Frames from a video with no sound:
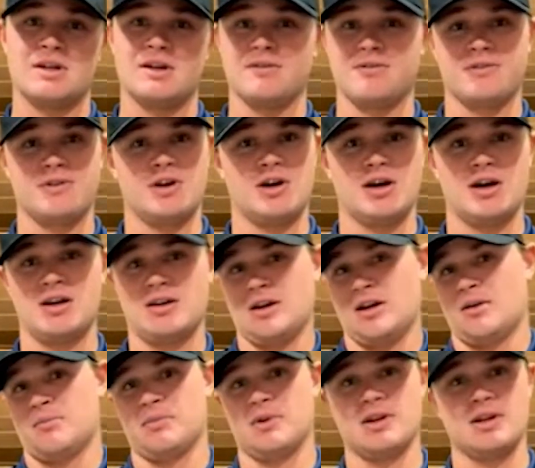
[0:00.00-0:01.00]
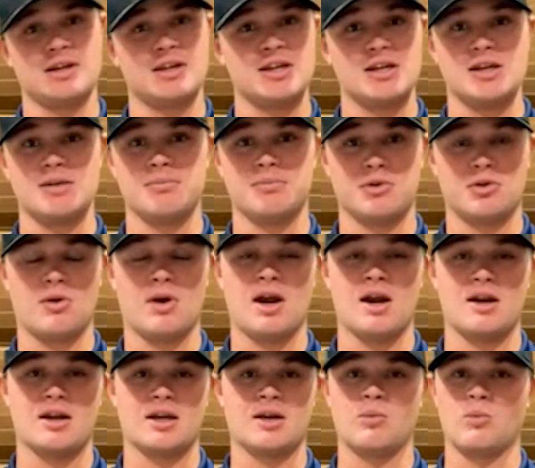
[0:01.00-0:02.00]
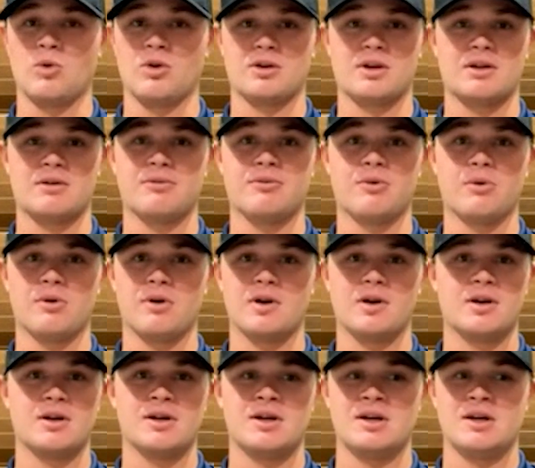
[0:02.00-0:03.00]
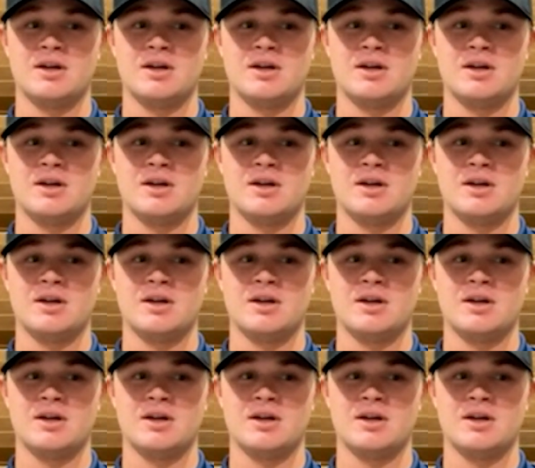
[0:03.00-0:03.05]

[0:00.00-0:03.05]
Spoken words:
If not, I'm gonna keep grinding and working for it.